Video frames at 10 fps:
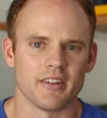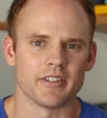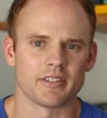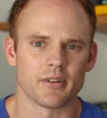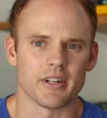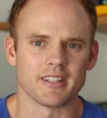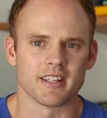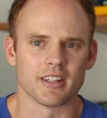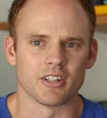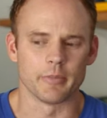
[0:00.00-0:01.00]
of it. So it is a
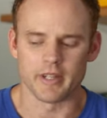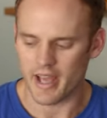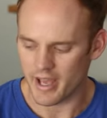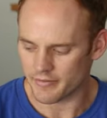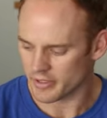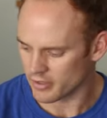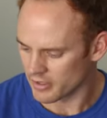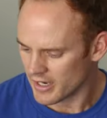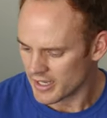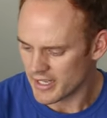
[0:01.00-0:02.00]
little bit
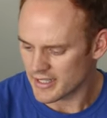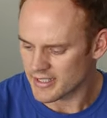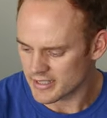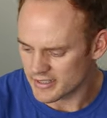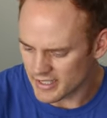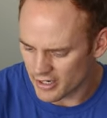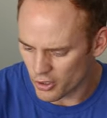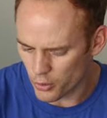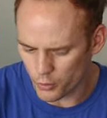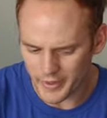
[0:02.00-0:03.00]
heavier. It's
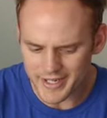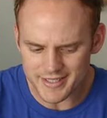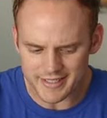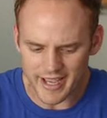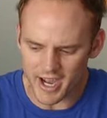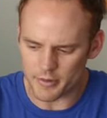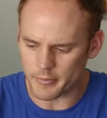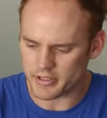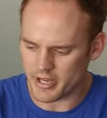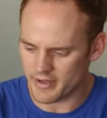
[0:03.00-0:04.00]
crazy how
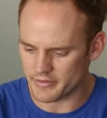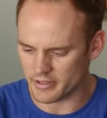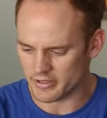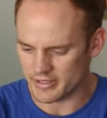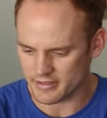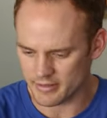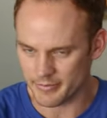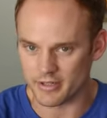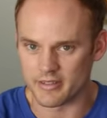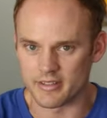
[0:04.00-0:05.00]
much heavier it is
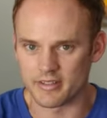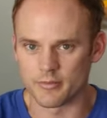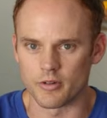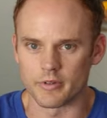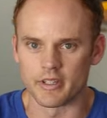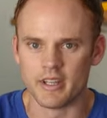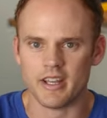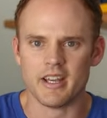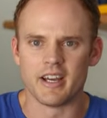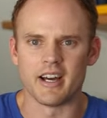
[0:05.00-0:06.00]
compared to this small one.
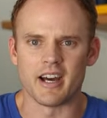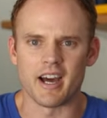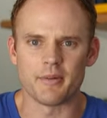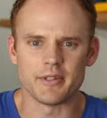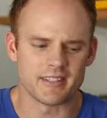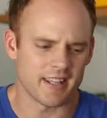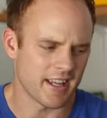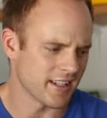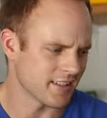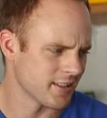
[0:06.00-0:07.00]
Uh, I would
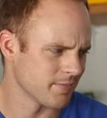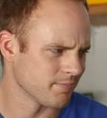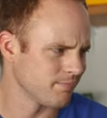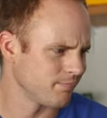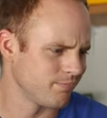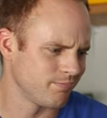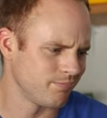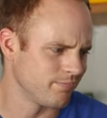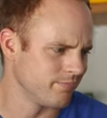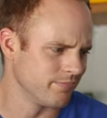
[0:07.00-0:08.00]
say it's
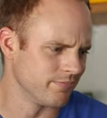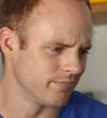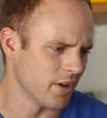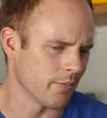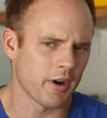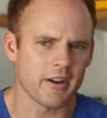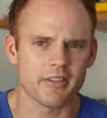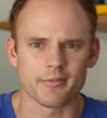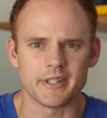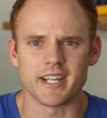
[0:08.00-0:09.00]
probably
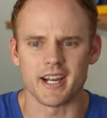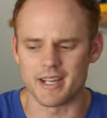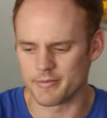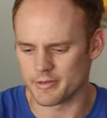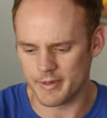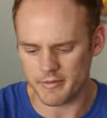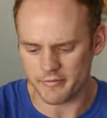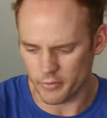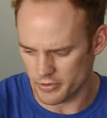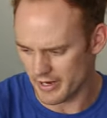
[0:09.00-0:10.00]
three times, maybe
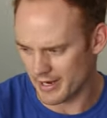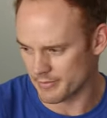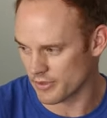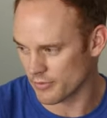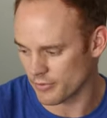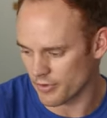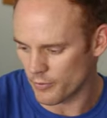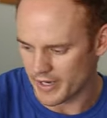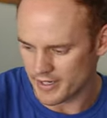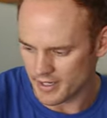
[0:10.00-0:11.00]
four times the, the
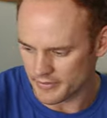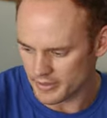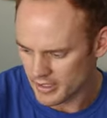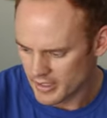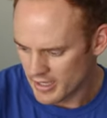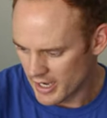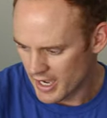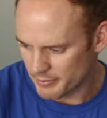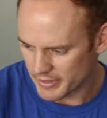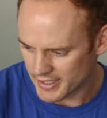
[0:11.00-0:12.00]
weight of it.
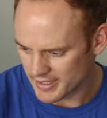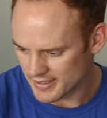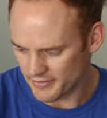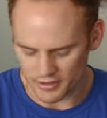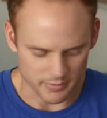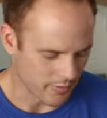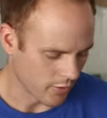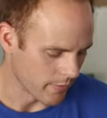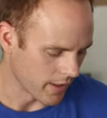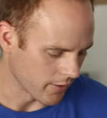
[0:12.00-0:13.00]
Uh, but it does have a little bit
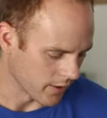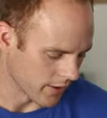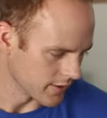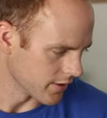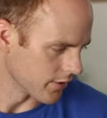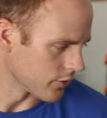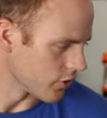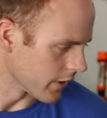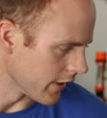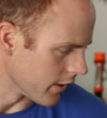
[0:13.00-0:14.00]
more metal on it. It's a little
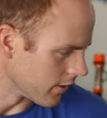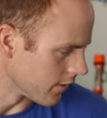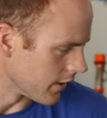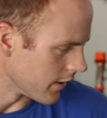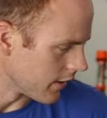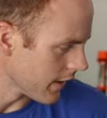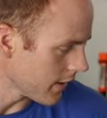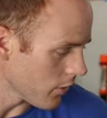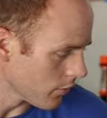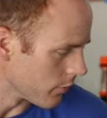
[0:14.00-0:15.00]
chunkier. Uh, it
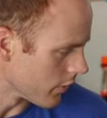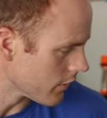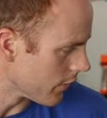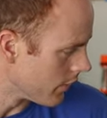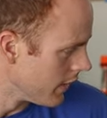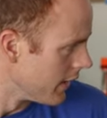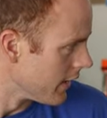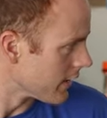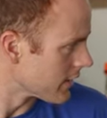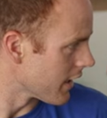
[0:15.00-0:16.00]
can hold more, so
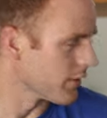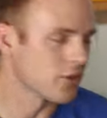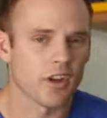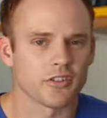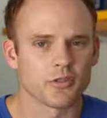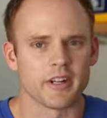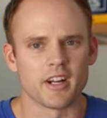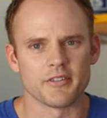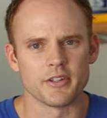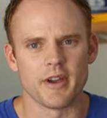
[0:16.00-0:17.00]
it's kind of a, a
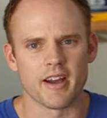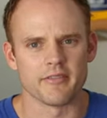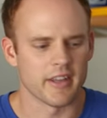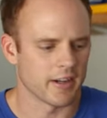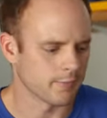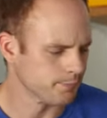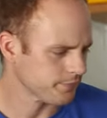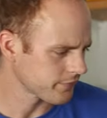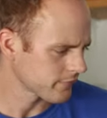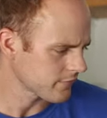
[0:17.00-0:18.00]
trade-off you have there.
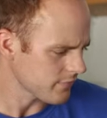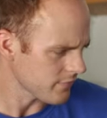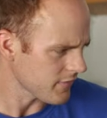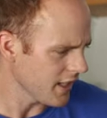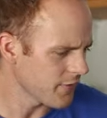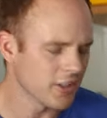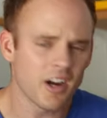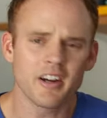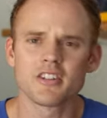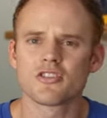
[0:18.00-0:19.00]
If you're
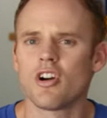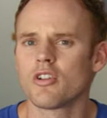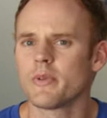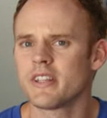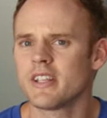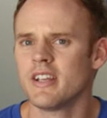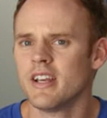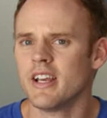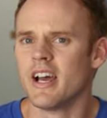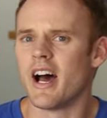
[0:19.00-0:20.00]
not going to jog with it,
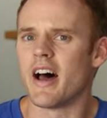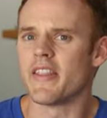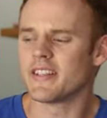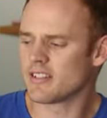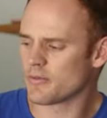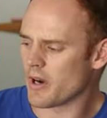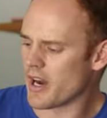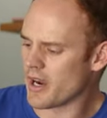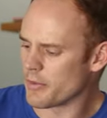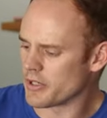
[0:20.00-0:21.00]
uh, this is where
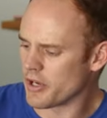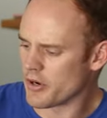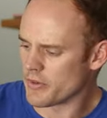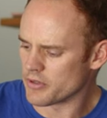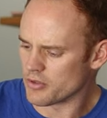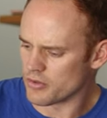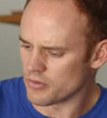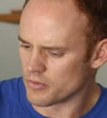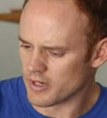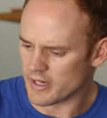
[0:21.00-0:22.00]
I would go
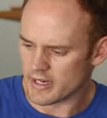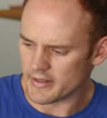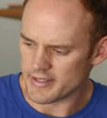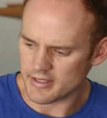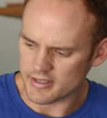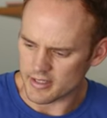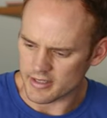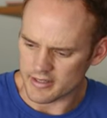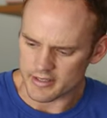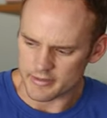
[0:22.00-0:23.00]
into, uh, this is
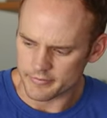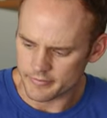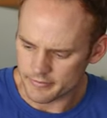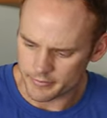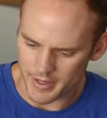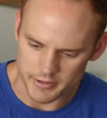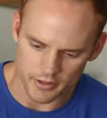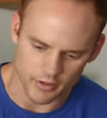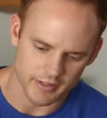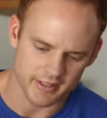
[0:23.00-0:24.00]
uh, the Baby
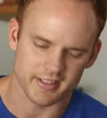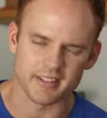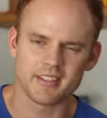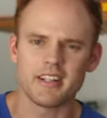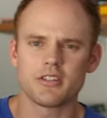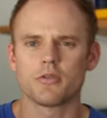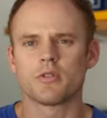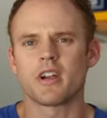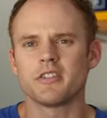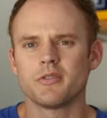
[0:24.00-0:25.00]
Jogger. This is a city
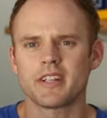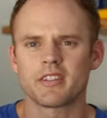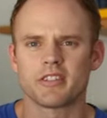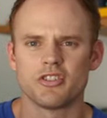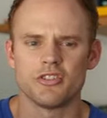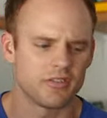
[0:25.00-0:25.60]
tour. I do like their